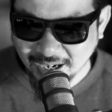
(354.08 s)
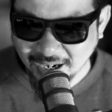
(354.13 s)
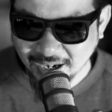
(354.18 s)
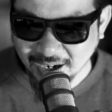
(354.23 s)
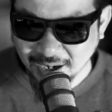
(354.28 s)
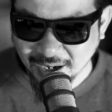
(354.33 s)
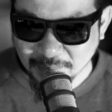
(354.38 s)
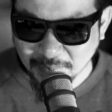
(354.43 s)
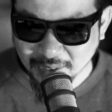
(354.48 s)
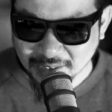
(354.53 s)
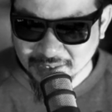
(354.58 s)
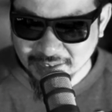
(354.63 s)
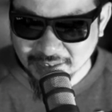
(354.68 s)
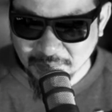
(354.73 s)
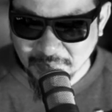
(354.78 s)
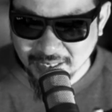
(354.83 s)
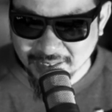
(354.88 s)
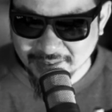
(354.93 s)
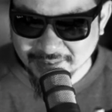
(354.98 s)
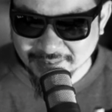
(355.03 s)
I must have
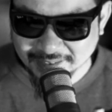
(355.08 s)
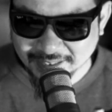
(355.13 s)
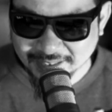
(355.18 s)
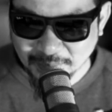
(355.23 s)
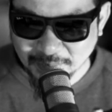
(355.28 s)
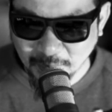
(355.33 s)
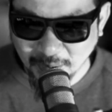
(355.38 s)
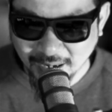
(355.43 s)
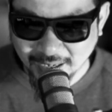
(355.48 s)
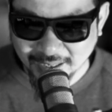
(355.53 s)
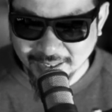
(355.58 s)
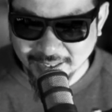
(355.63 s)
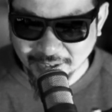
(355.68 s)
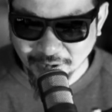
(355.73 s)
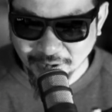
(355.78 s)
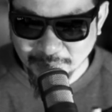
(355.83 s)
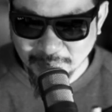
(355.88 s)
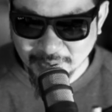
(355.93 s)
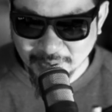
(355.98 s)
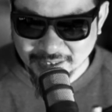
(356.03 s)
been smiling.
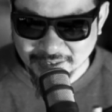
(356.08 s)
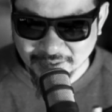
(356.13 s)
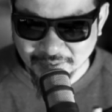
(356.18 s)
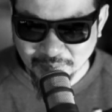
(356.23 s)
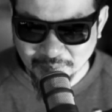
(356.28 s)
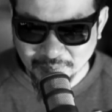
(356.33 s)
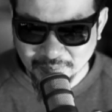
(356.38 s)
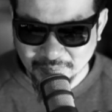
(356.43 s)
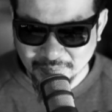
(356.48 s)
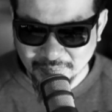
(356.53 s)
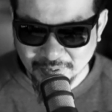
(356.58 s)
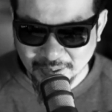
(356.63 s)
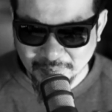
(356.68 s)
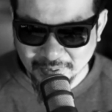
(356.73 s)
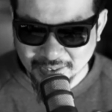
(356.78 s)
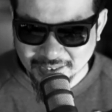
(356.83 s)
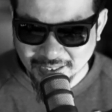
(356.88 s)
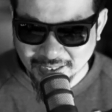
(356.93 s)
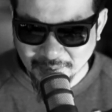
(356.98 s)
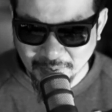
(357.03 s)
I must have
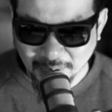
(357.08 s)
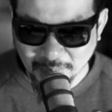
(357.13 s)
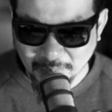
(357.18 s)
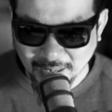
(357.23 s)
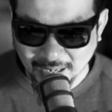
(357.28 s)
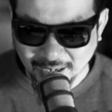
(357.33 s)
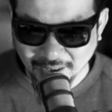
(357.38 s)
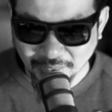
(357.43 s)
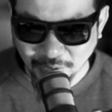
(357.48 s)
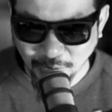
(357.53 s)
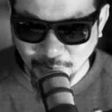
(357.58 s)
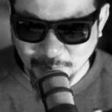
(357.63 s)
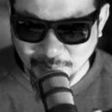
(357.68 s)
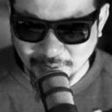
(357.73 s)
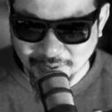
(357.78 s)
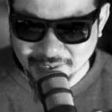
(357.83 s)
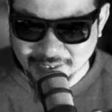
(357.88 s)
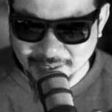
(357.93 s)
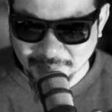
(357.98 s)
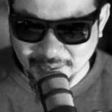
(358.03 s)
had my mouth
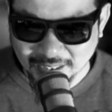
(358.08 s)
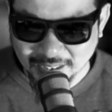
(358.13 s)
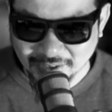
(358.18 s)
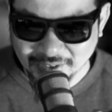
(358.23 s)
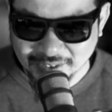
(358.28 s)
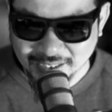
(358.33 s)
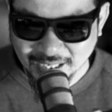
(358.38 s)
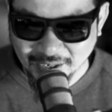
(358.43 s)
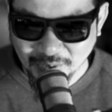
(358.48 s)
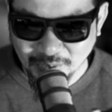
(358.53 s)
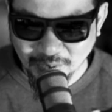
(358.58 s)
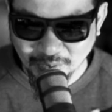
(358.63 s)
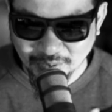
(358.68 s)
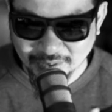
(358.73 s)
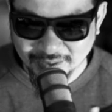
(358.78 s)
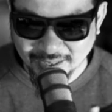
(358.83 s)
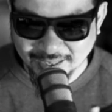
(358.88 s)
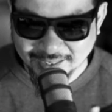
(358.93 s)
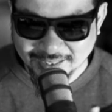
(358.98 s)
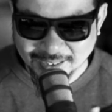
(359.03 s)
open or something, because they were
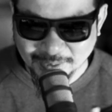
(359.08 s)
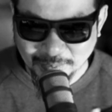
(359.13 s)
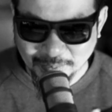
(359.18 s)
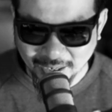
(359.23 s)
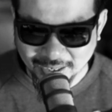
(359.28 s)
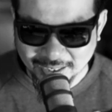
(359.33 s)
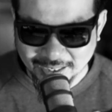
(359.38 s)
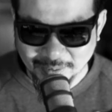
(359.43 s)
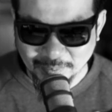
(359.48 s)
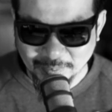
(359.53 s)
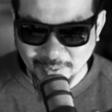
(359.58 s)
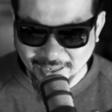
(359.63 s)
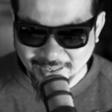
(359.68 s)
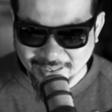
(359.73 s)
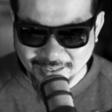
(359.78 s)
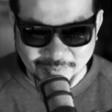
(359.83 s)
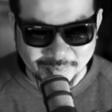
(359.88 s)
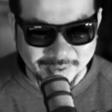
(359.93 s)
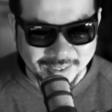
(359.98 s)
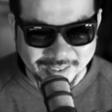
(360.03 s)
all like smiling
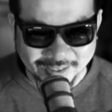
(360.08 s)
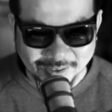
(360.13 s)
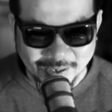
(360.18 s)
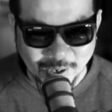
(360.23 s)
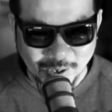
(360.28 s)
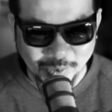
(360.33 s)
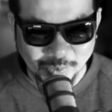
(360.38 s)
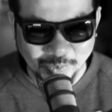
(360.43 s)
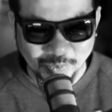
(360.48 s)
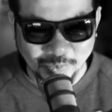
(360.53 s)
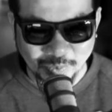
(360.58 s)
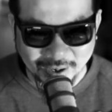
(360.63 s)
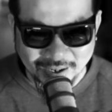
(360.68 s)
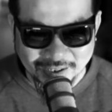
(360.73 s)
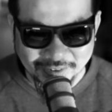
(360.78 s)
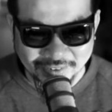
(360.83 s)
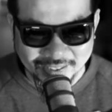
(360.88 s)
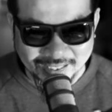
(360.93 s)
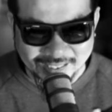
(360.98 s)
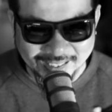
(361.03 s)
back at me and
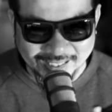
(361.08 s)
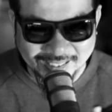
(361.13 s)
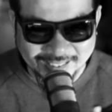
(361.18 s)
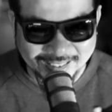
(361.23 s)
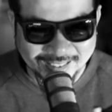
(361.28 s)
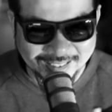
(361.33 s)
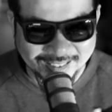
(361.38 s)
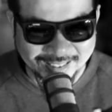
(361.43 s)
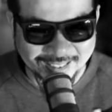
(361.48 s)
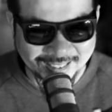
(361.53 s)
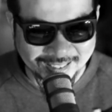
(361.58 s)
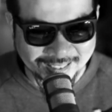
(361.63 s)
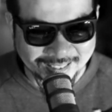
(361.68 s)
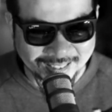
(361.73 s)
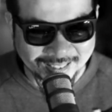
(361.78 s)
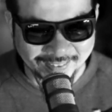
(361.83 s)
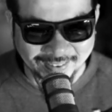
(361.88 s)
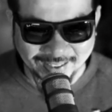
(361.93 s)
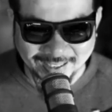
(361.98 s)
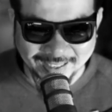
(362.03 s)
waving. And
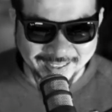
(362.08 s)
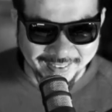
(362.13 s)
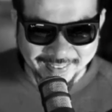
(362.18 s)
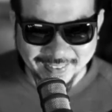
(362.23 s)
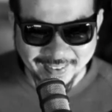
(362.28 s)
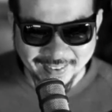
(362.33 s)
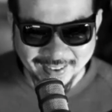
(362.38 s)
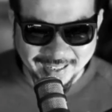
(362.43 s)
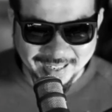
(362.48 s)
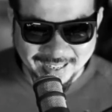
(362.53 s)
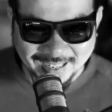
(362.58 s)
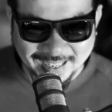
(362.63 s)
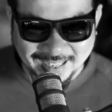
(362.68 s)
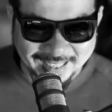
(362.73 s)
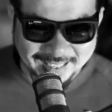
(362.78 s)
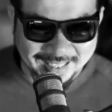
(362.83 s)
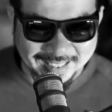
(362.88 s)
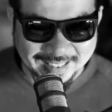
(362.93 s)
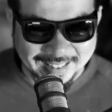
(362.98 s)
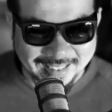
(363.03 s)
they're like, oh,
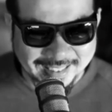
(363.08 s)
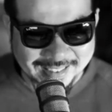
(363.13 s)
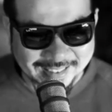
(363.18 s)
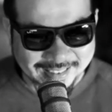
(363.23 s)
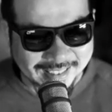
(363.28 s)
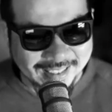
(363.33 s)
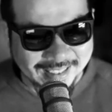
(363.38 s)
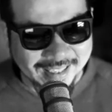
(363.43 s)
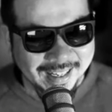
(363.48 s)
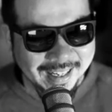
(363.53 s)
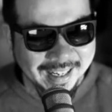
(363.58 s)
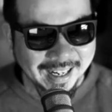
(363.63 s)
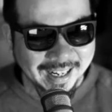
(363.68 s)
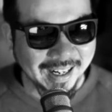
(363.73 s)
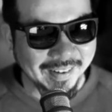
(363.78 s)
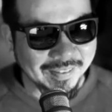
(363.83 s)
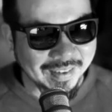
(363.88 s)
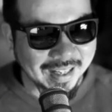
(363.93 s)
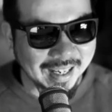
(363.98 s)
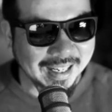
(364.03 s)
hi, like this.
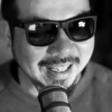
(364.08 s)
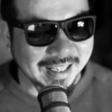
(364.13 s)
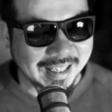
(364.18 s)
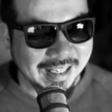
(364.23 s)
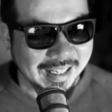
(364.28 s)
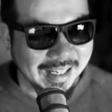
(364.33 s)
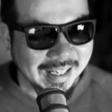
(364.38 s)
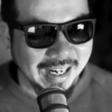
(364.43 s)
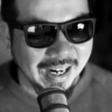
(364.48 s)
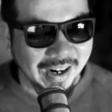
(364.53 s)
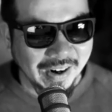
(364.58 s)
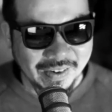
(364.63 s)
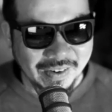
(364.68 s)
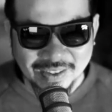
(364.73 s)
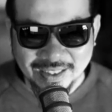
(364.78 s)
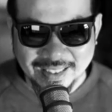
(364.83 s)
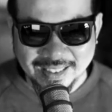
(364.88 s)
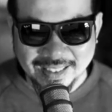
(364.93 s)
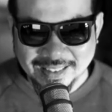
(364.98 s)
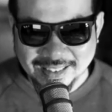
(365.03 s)
I'm like,
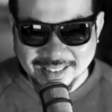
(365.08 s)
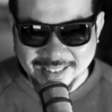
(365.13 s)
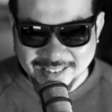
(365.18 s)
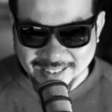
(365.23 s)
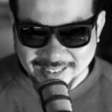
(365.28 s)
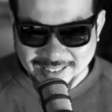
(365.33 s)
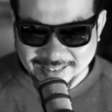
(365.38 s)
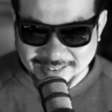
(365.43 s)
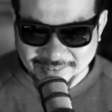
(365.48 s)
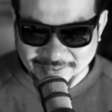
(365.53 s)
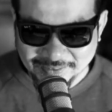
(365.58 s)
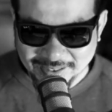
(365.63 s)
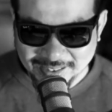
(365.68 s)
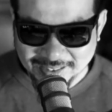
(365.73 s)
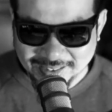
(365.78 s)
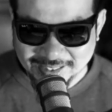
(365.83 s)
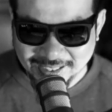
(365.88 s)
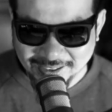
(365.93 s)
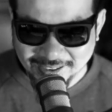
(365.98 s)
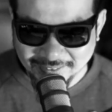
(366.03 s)
holy shit, what
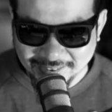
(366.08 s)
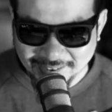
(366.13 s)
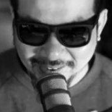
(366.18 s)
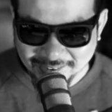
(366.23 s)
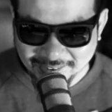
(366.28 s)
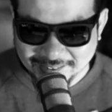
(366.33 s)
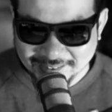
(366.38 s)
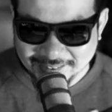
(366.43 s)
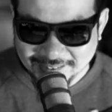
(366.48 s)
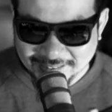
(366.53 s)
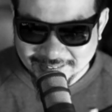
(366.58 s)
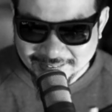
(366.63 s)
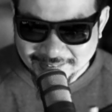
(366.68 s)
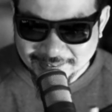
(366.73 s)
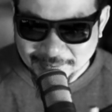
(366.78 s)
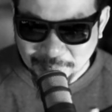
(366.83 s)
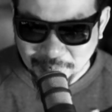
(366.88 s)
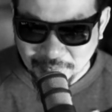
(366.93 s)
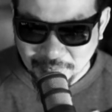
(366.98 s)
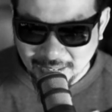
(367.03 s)
is going on?
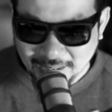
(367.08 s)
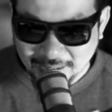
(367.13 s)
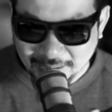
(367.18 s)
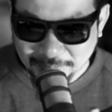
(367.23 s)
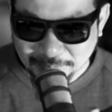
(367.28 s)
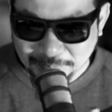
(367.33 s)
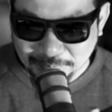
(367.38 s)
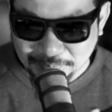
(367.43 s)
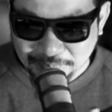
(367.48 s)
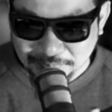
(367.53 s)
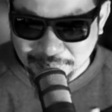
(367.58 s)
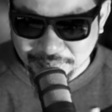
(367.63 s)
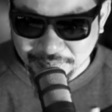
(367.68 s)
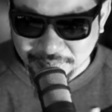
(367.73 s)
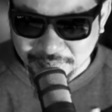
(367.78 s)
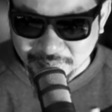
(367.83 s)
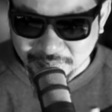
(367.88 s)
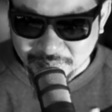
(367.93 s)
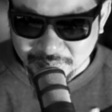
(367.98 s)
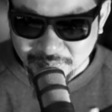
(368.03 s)
And
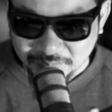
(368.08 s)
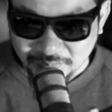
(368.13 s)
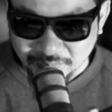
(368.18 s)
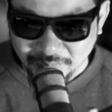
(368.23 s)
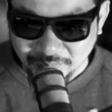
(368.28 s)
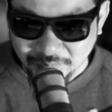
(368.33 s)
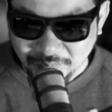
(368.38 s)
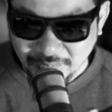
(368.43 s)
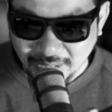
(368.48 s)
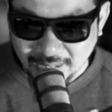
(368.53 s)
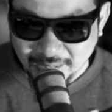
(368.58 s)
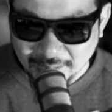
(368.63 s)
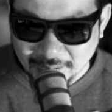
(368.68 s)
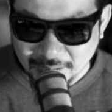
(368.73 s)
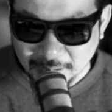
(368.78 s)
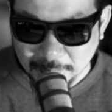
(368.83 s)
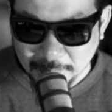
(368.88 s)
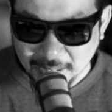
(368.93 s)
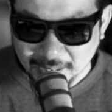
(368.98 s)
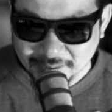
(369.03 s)
then
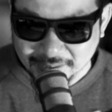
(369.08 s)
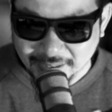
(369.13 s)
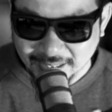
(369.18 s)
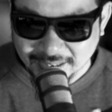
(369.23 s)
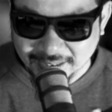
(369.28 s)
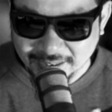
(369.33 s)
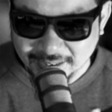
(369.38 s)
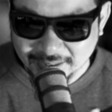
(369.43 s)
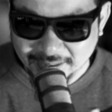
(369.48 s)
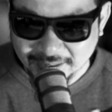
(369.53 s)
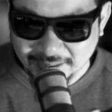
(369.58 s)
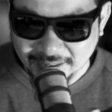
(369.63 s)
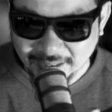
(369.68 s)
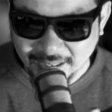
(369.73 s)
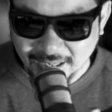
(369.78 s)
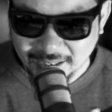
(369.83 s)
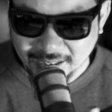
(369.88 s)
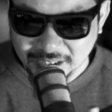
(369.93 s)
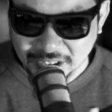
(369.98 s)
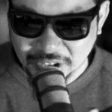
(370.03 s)
I passed like the
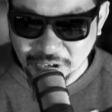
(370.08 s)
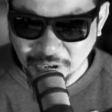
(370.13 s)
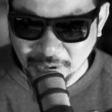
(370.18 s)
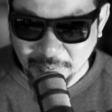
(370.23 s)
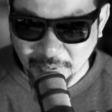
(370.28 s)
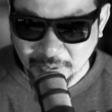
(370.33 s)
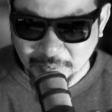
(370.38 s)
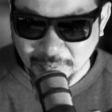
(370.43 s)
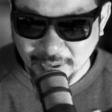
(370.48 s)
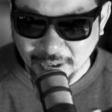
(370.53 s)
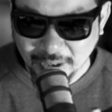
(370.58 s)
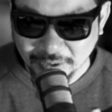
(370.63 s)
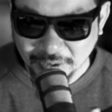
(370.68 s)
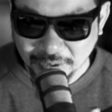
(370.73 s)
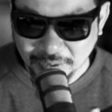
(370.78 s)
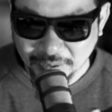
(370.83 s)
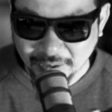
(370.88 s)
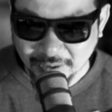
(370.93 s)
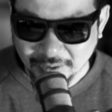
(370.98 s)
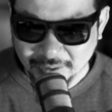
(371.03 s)
last shop
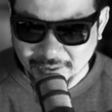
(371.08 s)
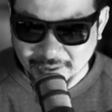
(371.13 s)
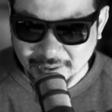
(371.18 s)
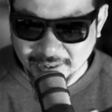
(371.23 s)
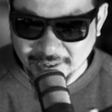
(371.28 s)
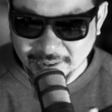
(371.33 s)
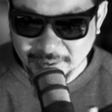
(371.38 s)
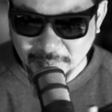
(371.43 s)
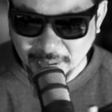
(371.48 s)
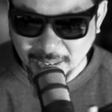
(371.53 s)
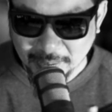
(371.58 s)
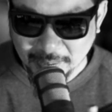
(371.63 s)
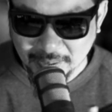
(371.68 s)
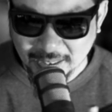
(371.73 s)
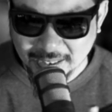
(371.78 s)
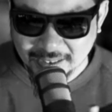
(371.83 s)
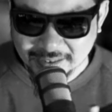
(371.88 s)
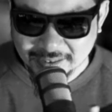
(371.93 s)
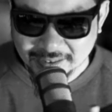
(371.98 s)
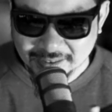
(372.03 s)
on near my
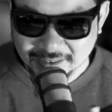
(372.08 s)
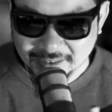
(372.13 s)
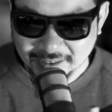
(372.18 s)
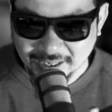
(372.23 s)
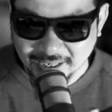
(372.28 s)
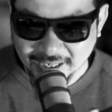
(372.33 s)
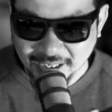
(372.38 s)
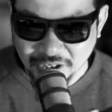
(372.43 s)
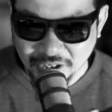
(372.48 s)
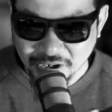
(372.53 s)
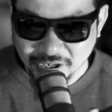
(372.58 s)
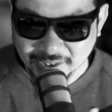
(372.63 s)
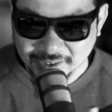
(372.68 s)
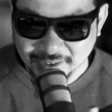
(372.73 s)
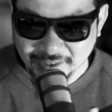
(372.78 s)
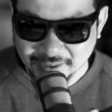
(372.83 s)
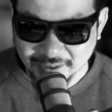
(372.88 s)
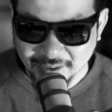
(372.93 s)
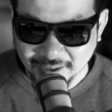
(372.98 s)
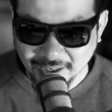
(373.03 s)
place is a
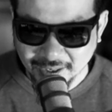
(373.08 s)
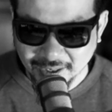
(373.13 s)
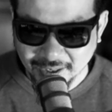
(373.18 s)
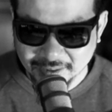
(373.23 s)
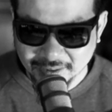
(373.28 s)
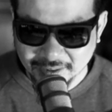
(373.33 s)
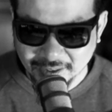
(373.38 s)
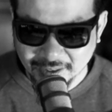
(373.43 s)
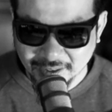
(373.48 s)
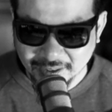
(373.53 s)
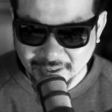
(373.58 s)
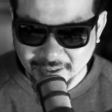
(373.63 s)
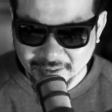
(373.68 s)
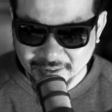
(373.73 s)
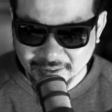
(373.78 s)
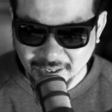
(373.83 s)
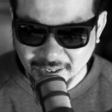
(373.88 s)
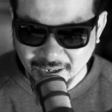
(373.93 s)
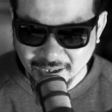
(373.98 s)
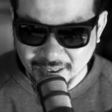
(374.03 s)
hairdresser. And
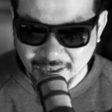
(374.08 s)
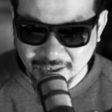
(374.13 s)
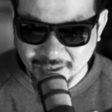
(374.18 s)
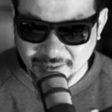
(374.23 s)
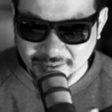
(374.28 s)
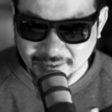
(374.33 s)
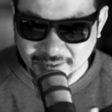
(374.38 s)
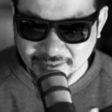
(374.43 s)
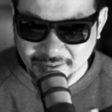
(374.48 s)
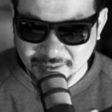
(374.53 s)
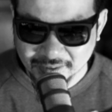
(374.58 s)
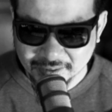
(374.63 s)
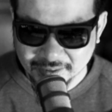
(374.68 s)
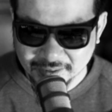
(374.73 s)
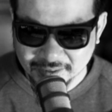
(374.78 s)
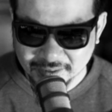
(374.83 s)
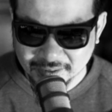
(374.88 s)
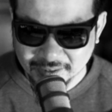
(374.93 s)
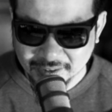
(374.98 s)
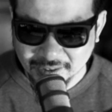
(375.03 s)
yeah, there's
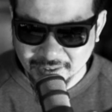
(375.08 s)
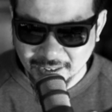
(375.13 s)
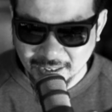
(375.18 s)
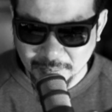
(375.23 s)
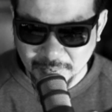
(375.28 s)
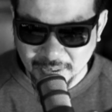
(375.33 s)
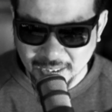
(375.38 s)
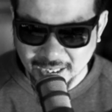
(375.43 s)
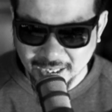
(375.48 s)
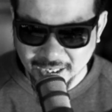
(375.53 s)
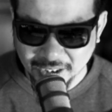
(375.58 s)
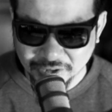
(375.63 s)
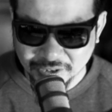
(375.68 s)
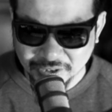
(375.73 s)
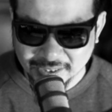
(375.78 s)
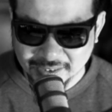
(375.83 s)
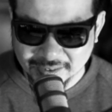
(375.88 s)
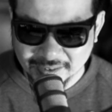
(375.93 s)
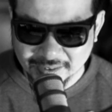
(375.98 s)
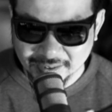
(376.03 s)
a couple of
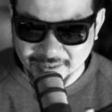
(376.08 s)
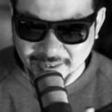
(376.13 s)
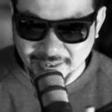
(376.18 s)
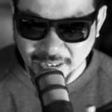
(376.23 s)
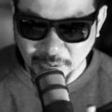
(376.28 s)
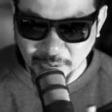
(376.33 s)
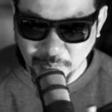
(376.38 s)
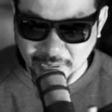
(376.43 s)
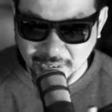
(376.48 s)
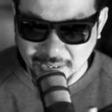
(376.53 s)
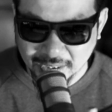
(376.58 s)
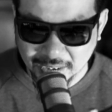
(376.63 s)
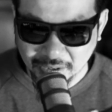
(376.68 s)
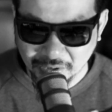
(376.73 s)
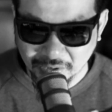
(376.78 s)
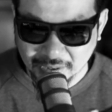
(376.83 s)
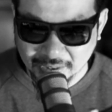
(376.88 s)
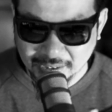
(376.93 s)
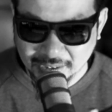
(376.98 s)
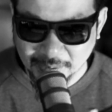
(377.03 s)
hairdressers in there
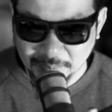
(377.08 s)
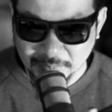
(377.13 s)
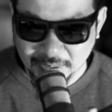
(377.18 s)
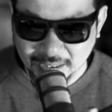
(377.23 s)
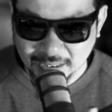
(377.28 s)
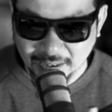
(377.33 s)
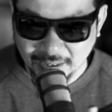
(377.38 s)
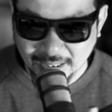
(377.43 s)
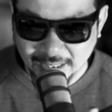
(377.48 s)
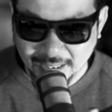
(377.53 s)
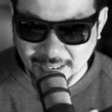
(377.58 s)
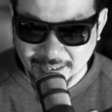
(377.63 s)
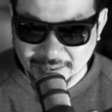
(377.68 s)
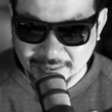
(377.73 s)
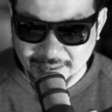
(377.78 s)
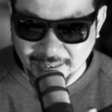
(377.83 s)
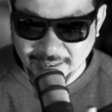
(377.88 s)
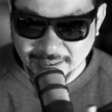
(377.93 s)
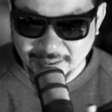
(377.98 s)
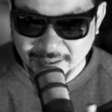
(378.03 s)
working on a couple of
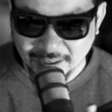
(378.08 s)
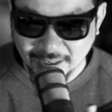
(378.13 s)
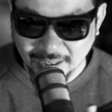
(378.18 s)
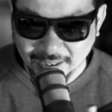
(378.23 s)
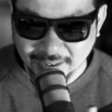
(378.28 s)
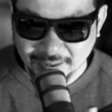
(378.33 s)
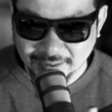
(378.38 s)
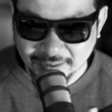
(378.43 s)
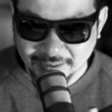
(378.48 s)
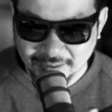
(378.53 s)
clients late at night.